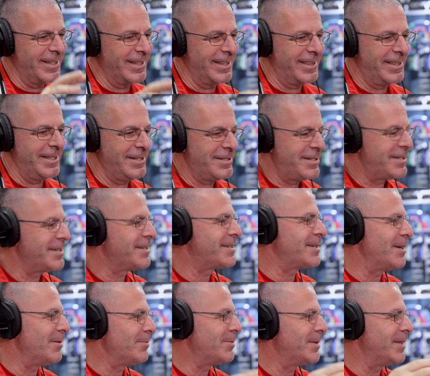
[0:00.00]
that this is
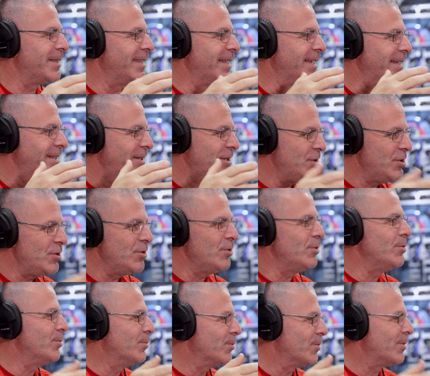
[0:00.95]
something that
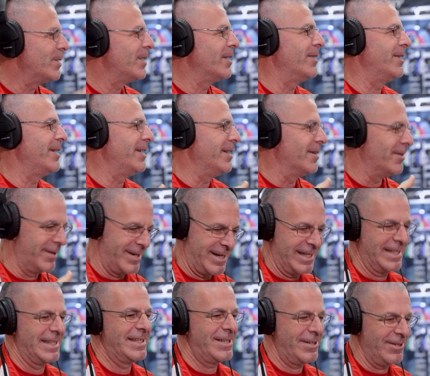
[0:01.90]
you really are
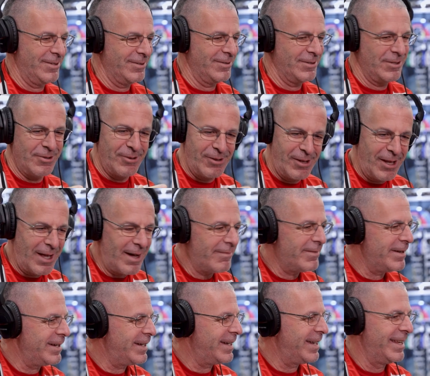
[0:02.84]
into. You
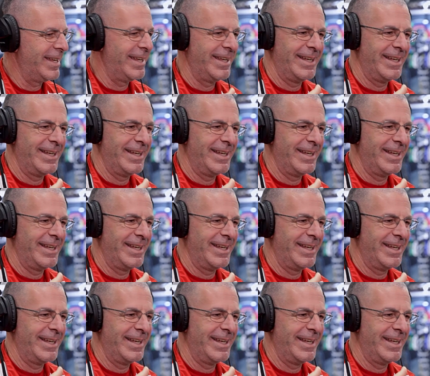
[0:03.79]
love it.